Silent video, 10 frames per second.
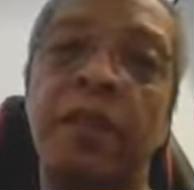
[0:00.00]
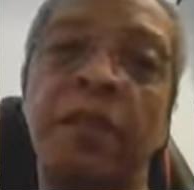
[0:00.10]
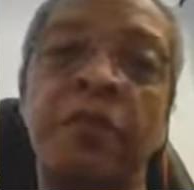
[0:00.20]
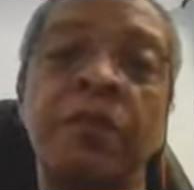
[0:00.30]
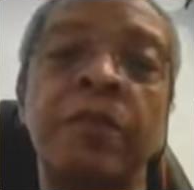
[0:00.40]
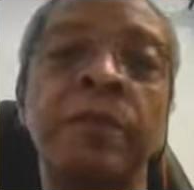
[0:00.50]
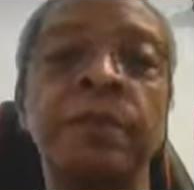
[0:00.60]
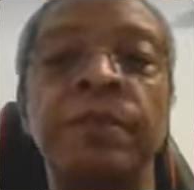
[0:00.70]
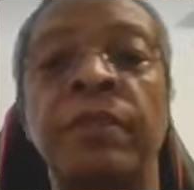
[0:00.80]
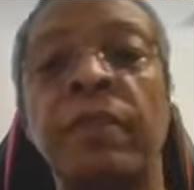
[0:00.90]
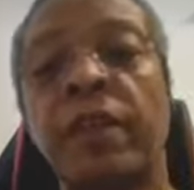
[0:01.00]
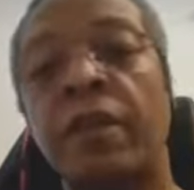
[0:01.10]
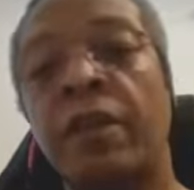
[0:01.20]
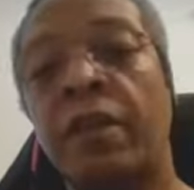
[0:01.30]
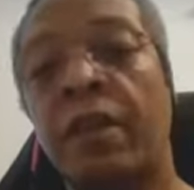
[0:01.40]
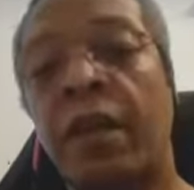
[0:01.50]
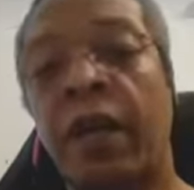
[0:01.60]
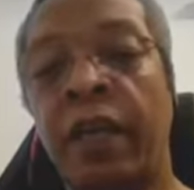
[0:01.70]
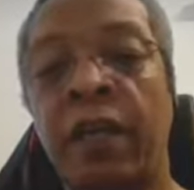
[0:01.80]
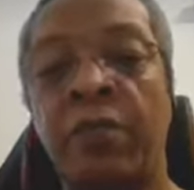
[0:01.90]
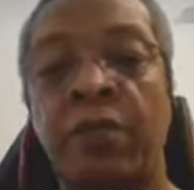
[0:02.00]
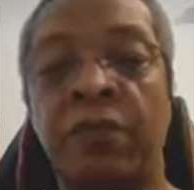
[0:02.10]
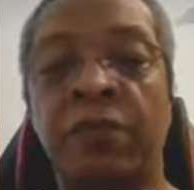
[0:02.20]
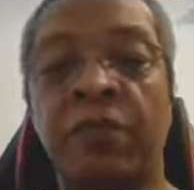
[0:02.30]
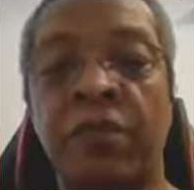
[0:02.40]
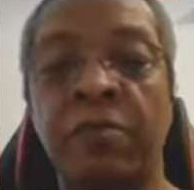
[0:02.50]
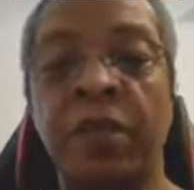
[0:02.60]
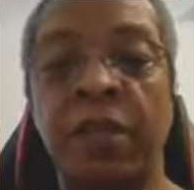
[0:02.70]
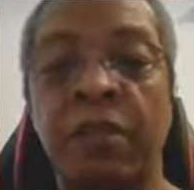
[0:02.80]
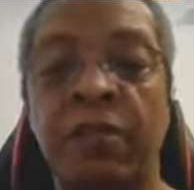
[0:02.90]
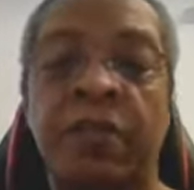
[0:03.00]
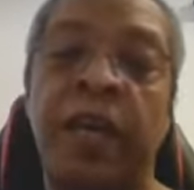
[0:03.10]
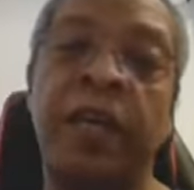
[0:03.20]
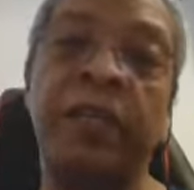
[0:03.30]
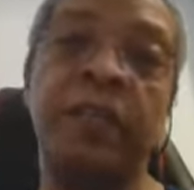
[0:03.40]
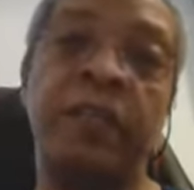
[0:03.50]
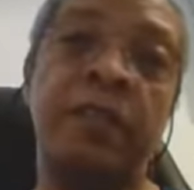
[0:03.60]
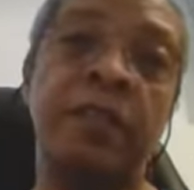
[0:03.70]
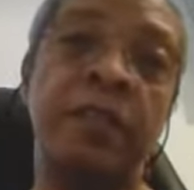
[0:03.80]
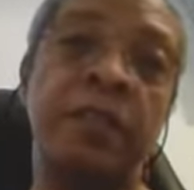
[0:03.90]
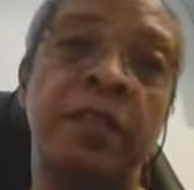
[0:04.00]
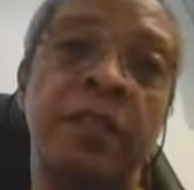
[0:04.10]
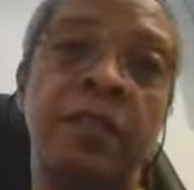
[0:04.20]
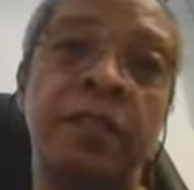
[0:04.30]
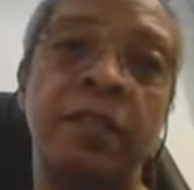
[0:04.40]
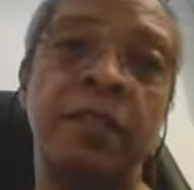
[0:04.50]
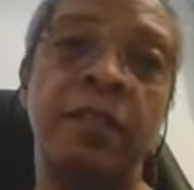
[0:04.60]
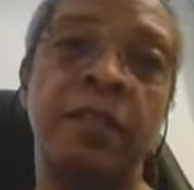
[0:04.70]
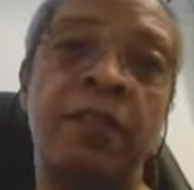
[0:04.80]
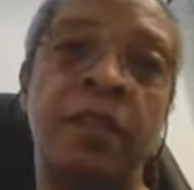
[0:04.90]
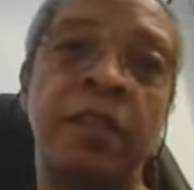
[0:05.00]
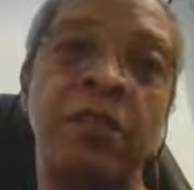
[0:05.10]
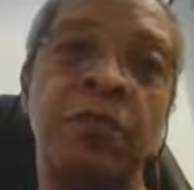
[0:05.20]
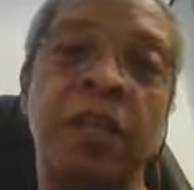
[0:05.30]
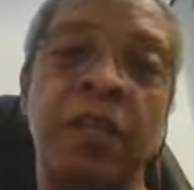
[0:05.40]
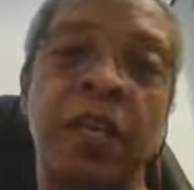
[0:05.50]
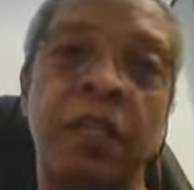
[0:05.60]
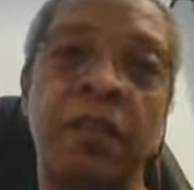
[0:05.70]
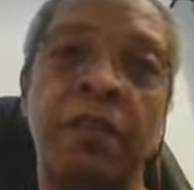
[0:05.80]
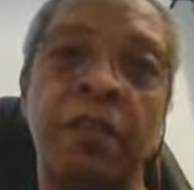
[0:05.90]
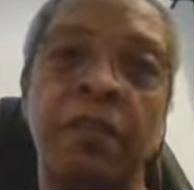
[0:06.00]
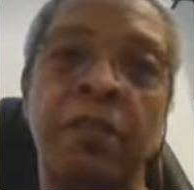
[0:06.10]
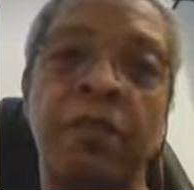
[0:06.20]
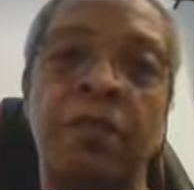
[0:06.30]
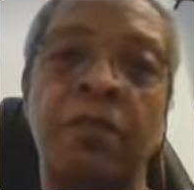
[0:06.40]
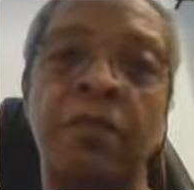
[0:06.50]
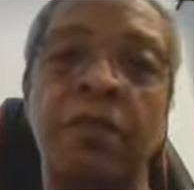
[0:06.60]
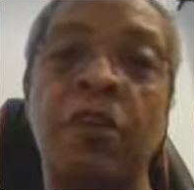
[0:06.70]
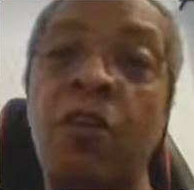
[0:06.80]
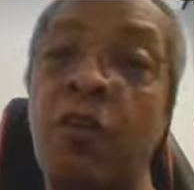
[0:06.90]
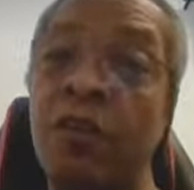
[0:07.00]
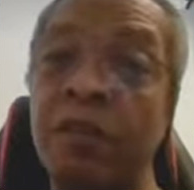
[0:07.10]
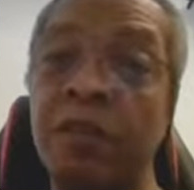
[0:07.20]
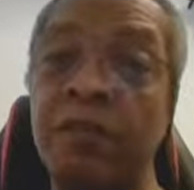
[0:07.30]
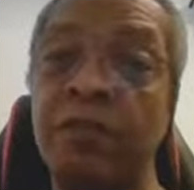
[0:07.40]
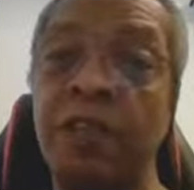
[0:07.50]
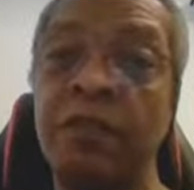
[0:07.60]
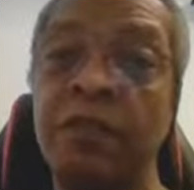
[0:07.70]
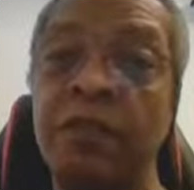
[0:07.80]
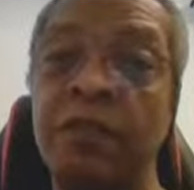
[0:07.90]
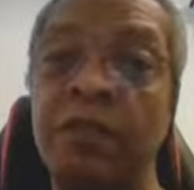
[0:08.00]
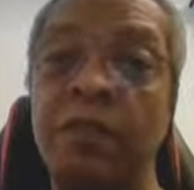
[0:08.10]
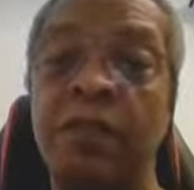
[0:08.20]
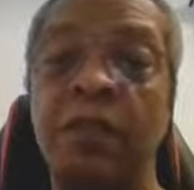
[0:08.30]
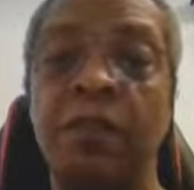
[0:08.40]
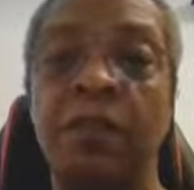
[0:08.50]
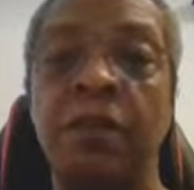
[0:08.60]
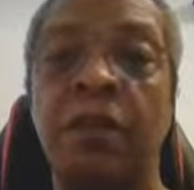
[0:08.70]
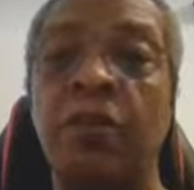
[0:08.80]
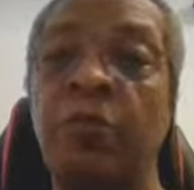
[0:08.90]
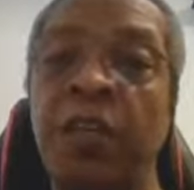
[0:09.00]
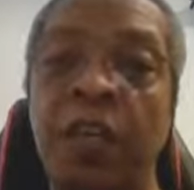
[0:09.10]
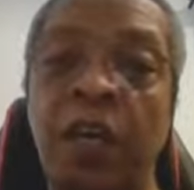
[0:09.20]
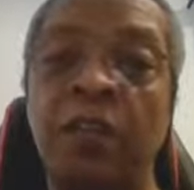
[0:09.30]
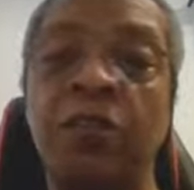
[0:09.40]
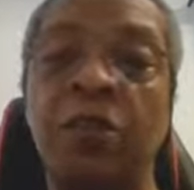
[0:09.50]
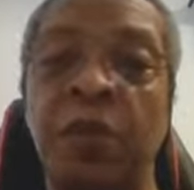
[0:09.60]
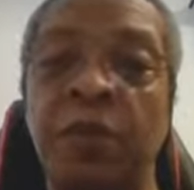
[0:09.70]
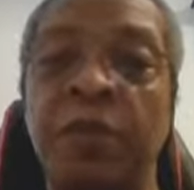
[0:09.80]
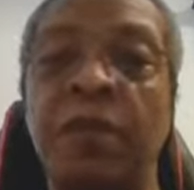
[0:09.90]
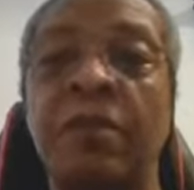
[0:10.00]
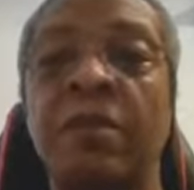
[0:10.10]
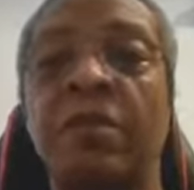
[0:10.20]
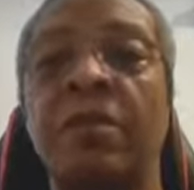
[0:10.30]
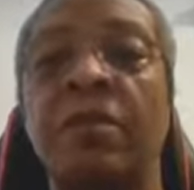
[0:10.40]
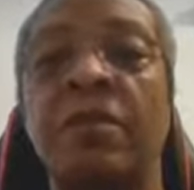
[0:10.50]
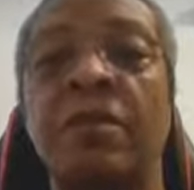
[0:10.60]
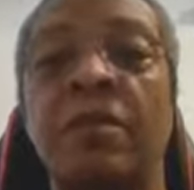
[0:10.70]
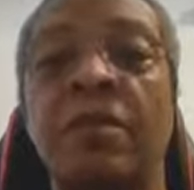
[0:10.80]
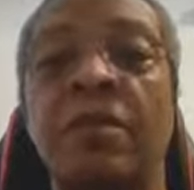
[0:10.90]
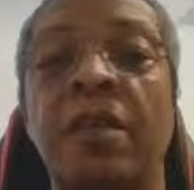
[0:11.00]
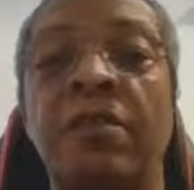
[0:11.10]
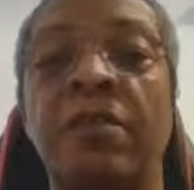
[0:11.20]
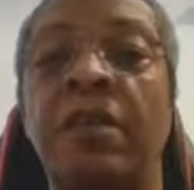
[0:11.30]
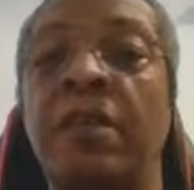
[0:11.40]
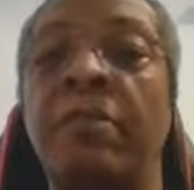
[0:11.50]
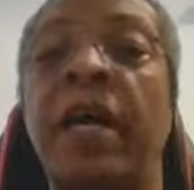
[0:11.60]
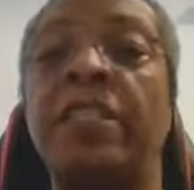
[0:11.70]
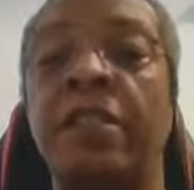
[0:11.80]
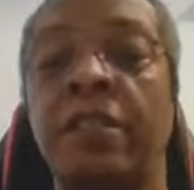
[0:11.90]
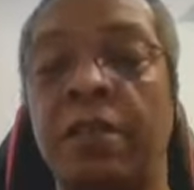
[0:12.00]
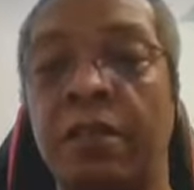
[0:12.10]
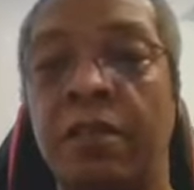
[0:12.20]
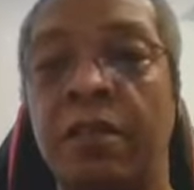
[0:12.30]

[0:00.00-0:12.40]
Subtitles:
You know, I am of the firm belief that unless we can get to the causes of things, we're not going to be able to even imagine